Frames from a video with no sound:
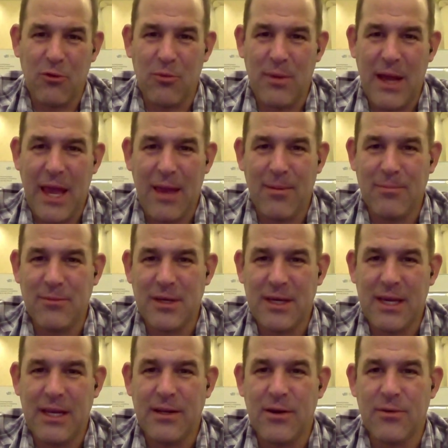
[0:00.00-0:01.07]
yeah. through my
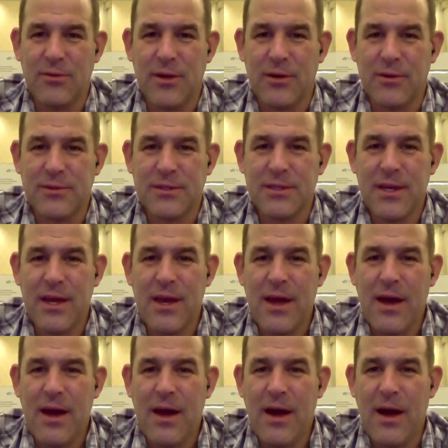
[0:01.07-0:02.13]
AMD keynote notes
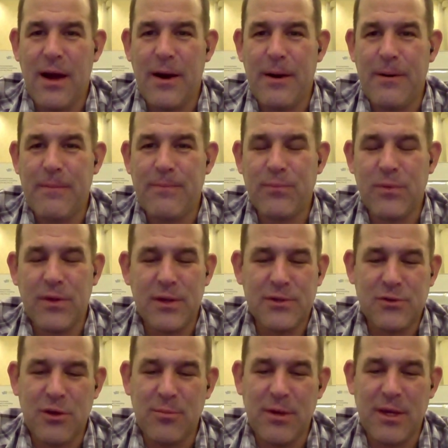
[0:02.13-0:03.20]
um,
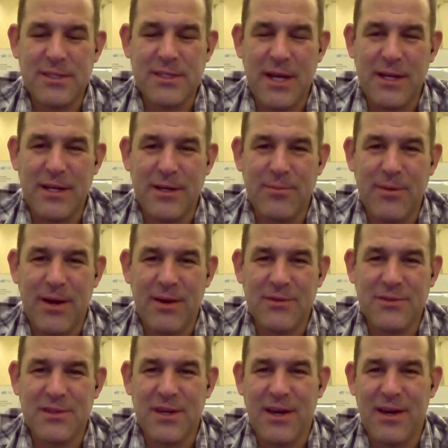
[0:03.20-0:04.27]
extremely excited
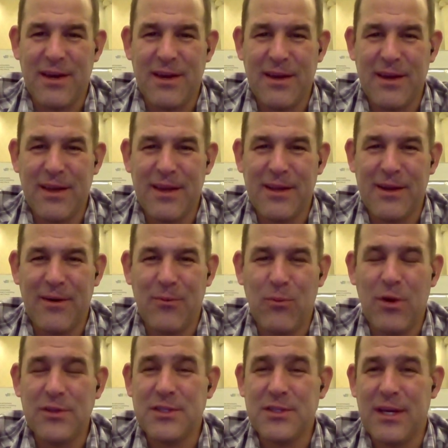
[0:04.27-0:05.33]
about uh, you know
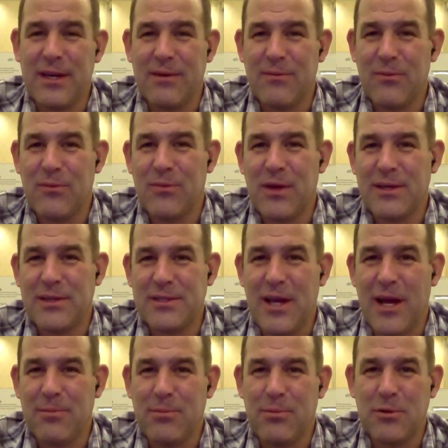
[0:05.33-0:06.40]
once they they
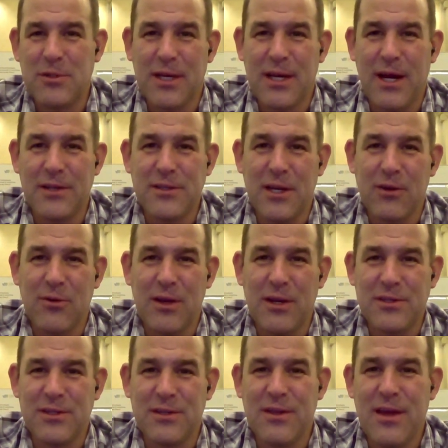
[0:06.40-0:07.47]
stopped pushing content
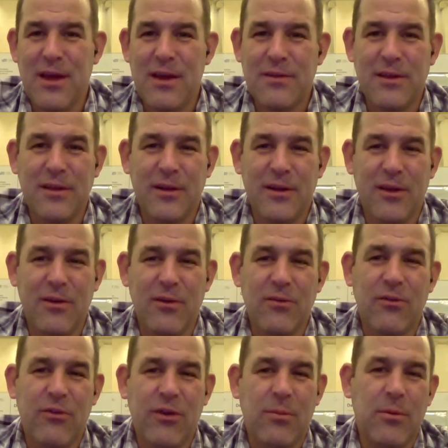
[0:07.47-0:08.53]
creation, they did a
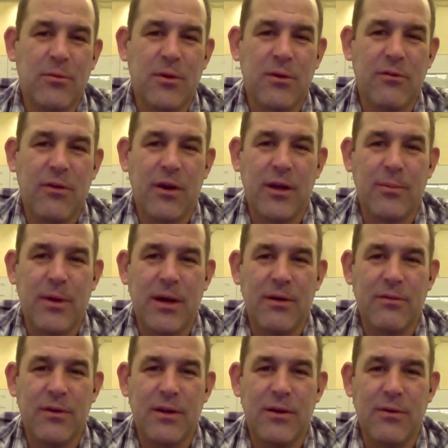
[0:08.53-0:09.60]
huge segment. They were talking
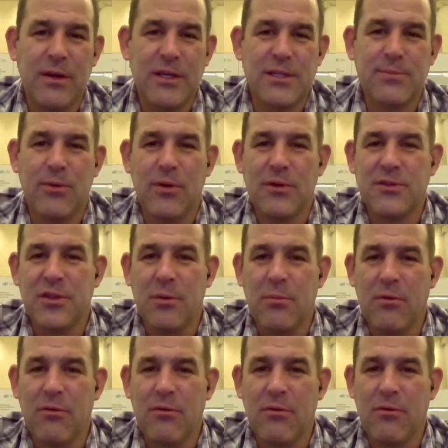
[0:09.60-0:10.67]
about you know esports and the
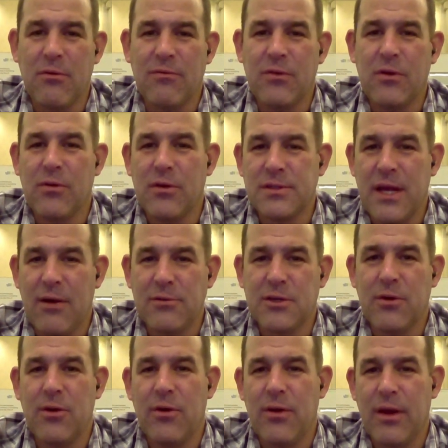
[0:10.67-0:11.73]
number of viewers and
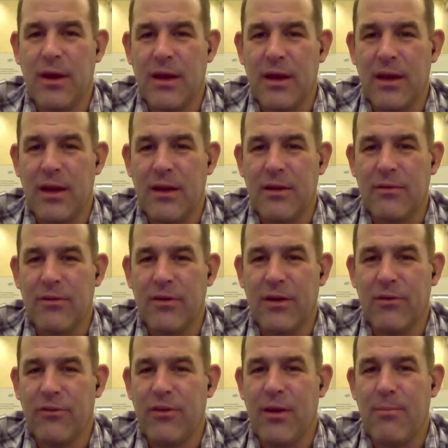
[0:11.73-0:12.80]
how it's growing,
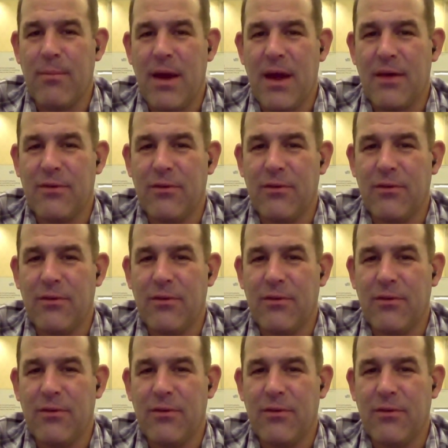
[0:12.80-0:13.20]
and you know Sam